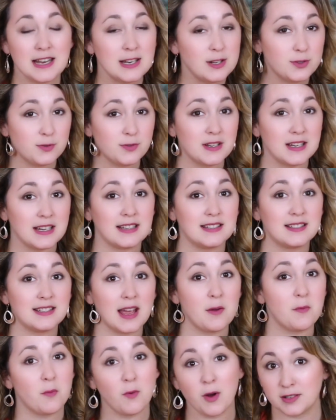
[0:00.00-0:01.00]
intrigued
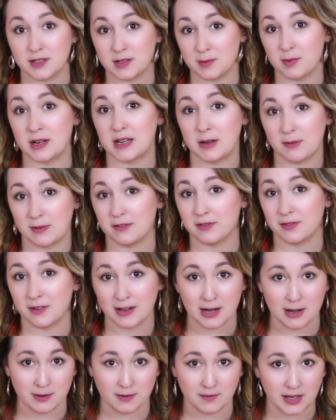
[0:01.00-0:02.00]
and want to bring you in for
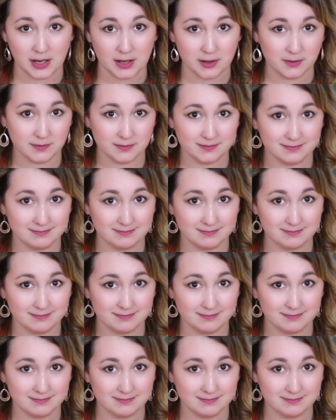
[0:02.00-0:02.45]
an interview.